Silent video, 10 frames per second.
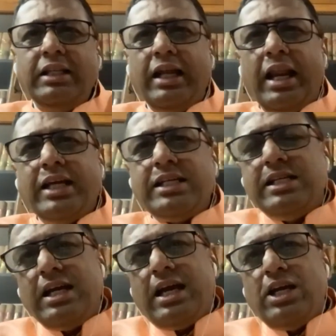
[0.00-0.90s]
The next
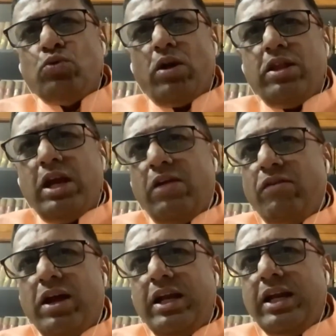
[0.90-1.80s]
case, one of the
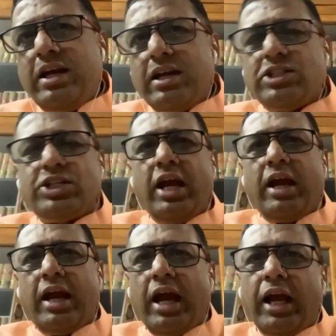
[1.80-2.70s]
very
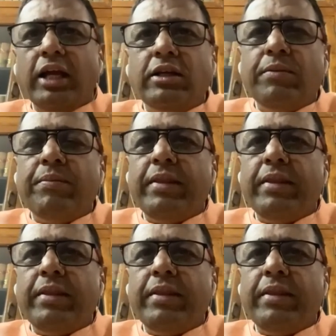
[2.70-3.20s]
interesting case,